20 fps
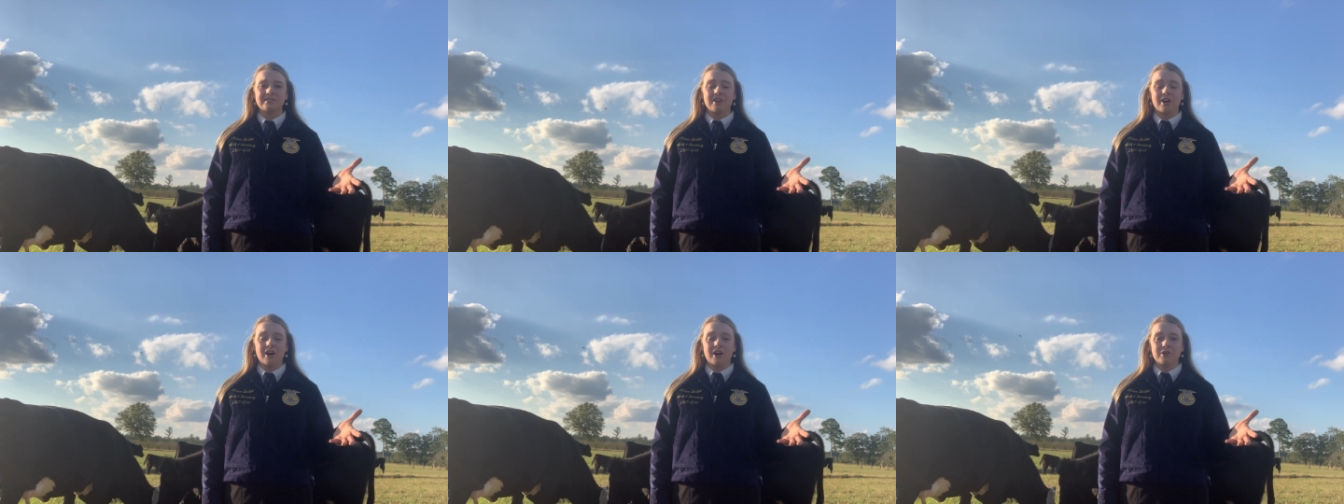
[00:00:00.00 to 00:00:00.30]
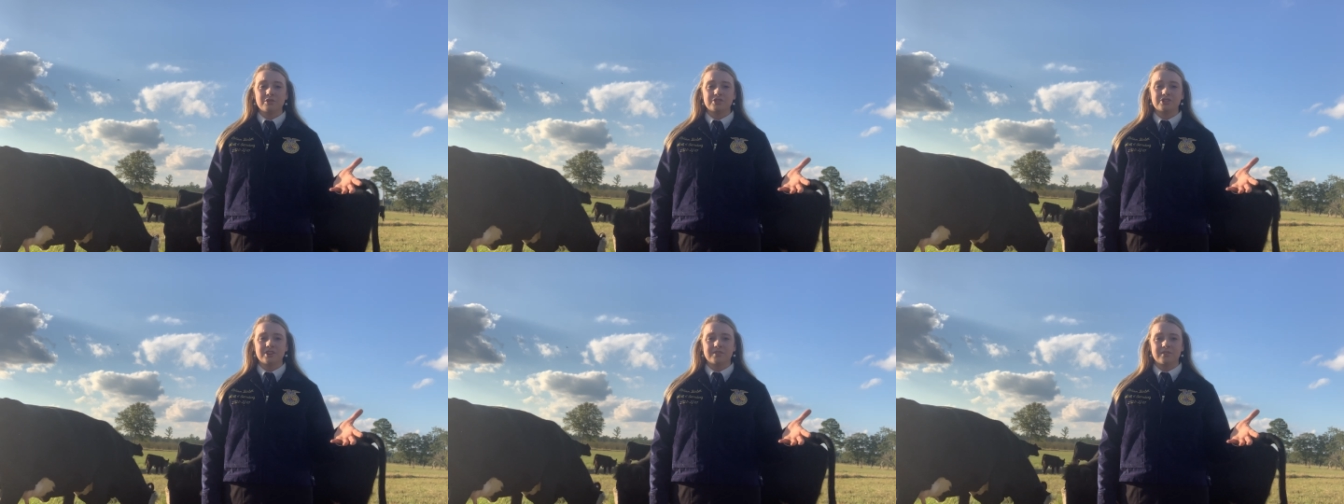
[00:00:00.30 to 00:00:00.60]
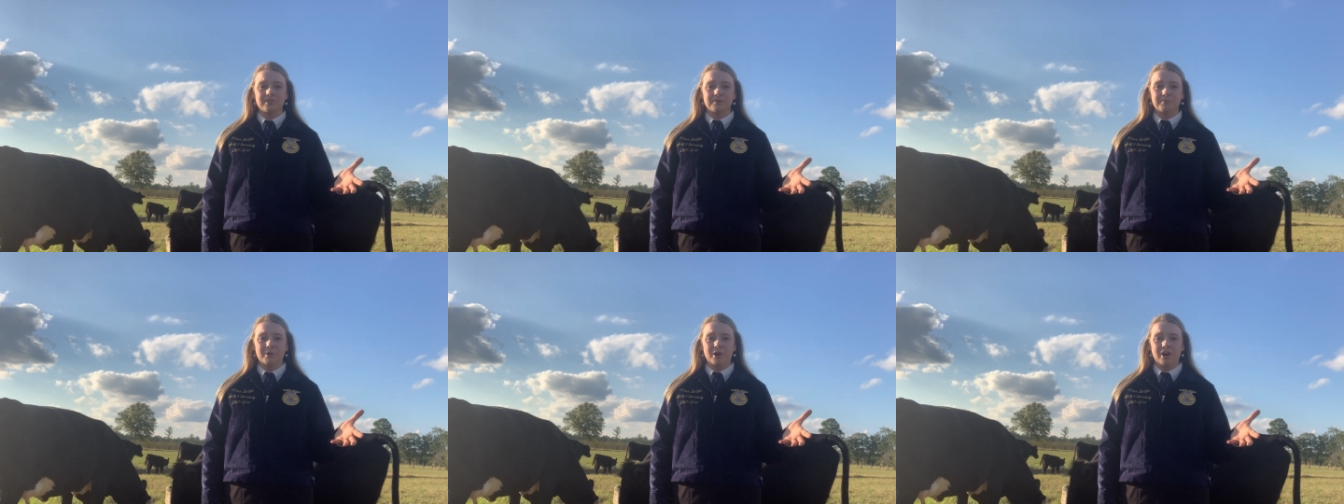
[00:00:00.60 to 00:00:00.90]
cost of
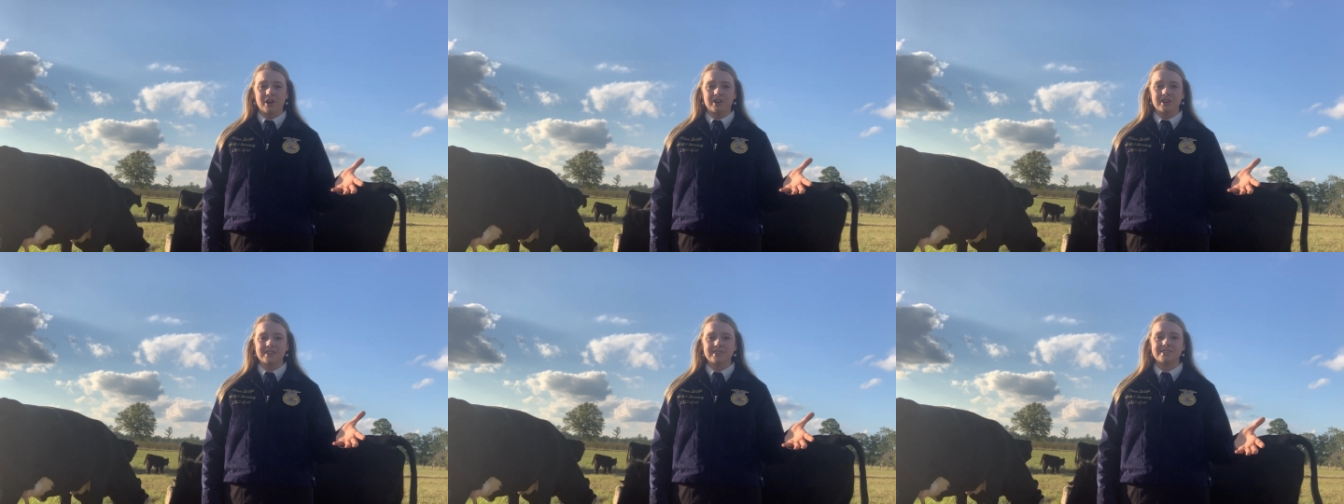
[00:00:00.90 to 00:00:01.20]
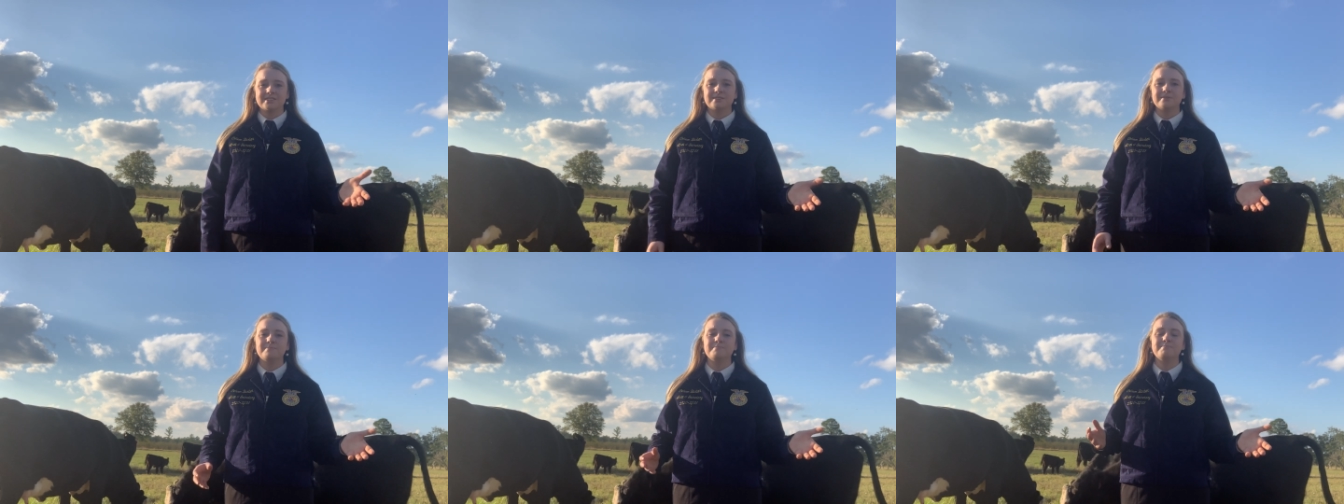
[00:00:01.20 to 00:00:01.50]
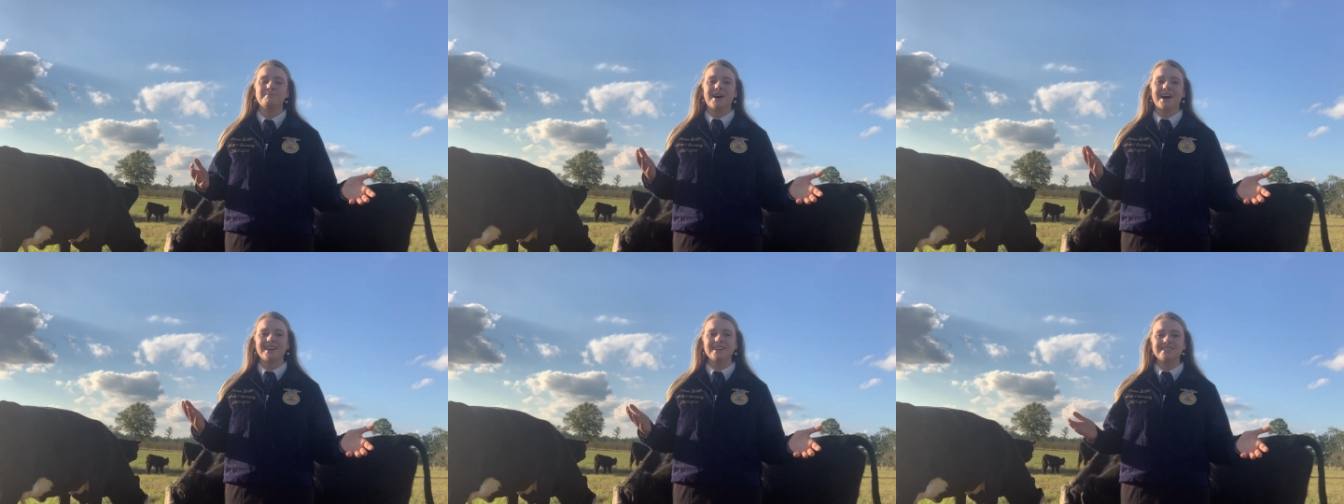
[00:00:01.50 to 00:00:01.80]
a product
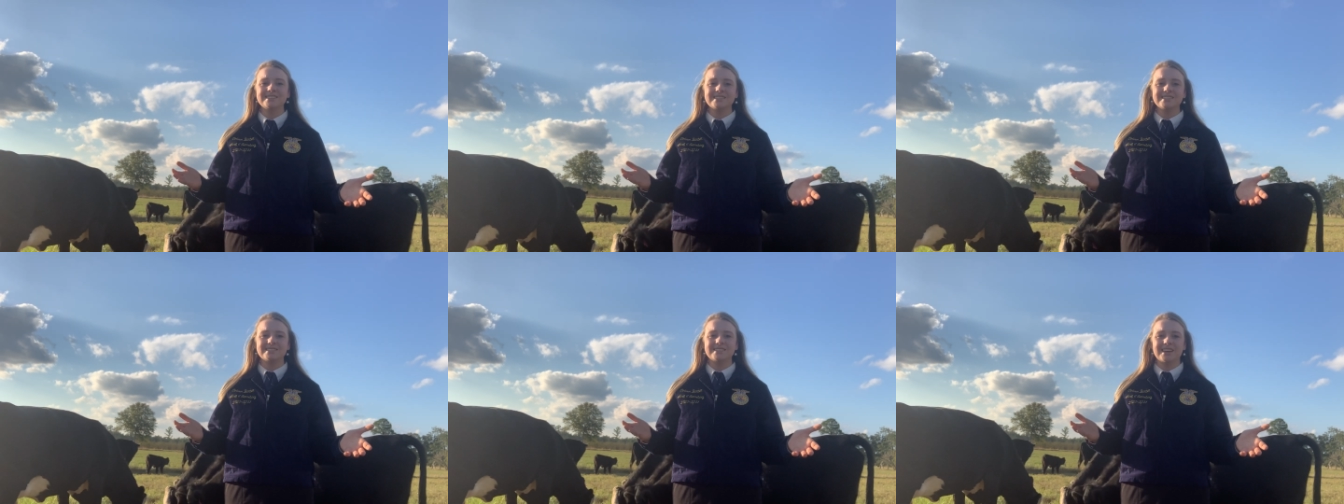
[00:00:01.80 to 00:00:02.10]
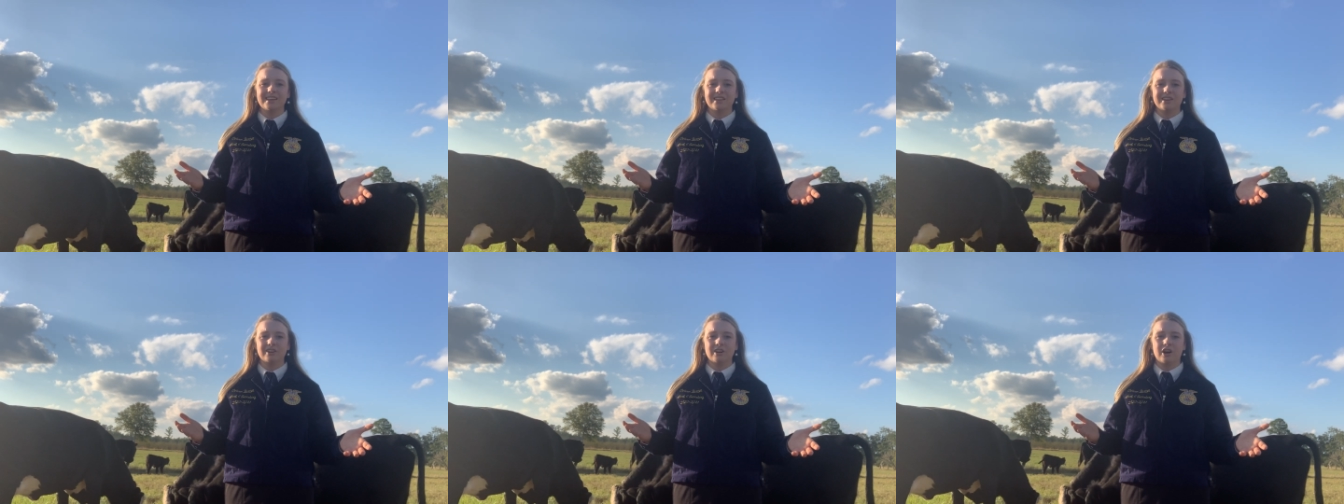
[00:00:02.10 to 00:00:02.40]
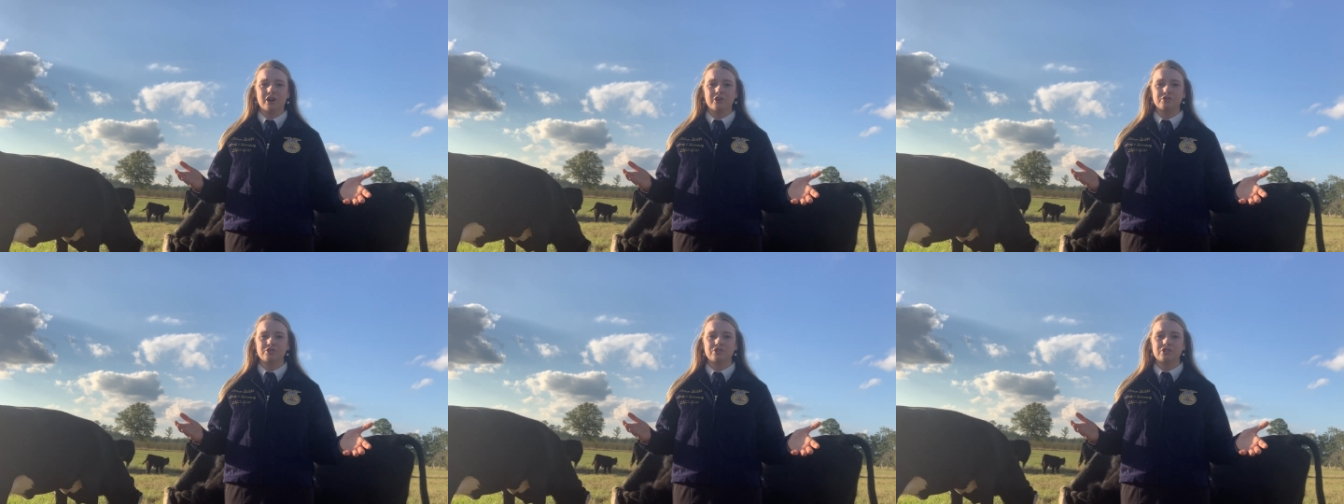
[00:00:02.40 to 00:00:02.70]
minus the selling
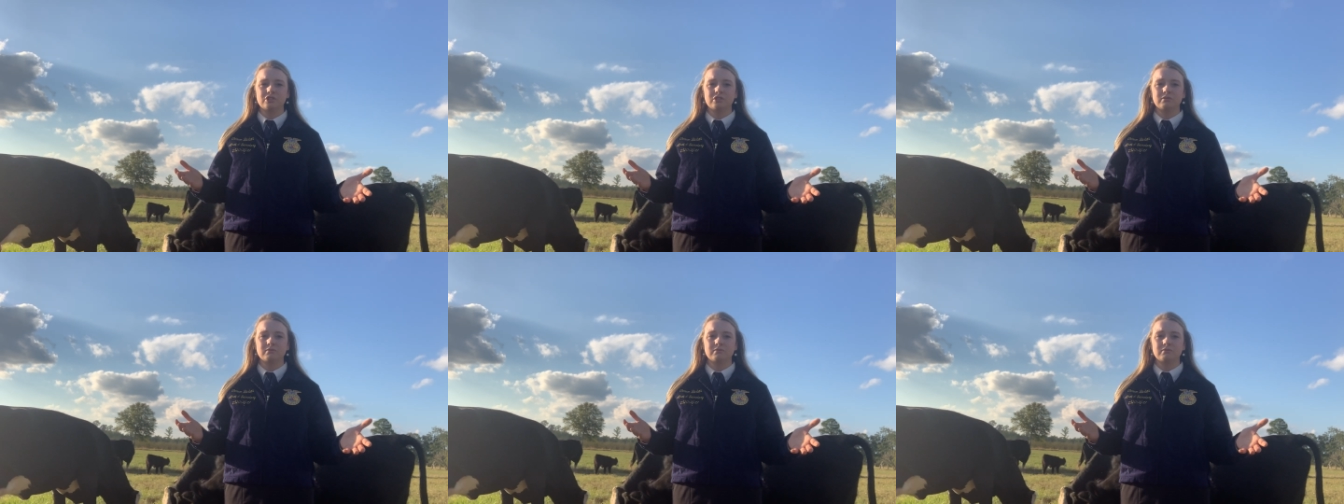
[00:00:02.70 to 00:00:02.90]
cost,